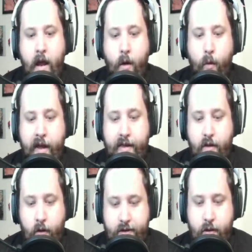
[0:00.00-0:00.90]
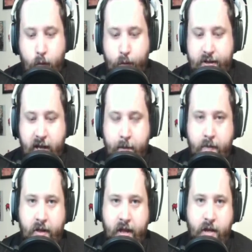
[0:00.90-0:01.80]
With old school
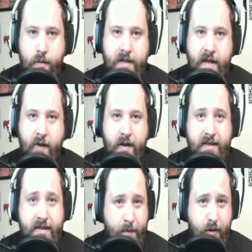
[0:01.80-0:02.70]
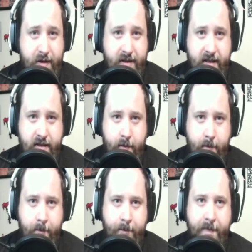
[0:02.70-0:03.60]
RuneScape, they use a very similar
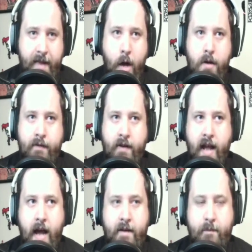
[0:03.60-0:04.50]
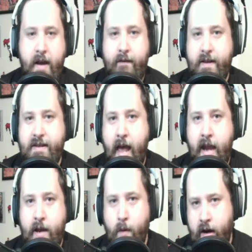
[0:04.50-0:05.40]
system. However, it kind of benefits
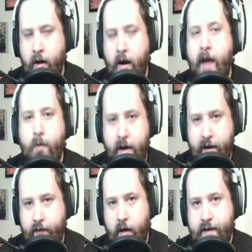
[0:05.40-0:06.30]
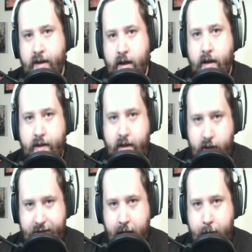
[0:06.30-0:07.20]
anyone or everyone involved. They
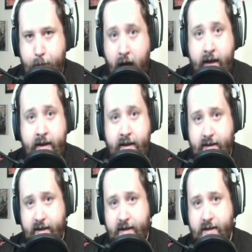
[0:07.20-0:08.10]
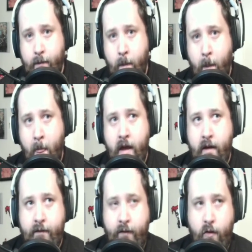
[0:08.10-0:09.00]
use a bond system
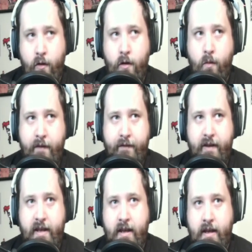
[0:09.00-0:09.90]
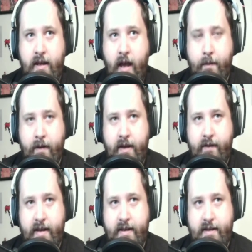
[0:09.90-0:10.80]
for roughly, I believe
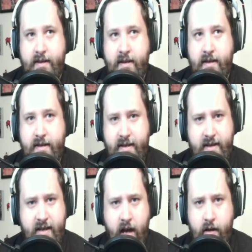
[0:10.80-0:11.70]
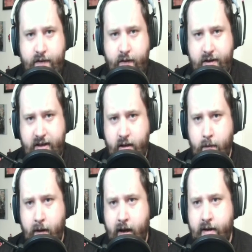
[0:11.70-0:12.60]
it's $6 for a single
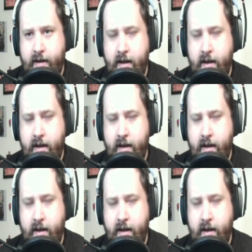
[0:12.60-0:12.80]
bond.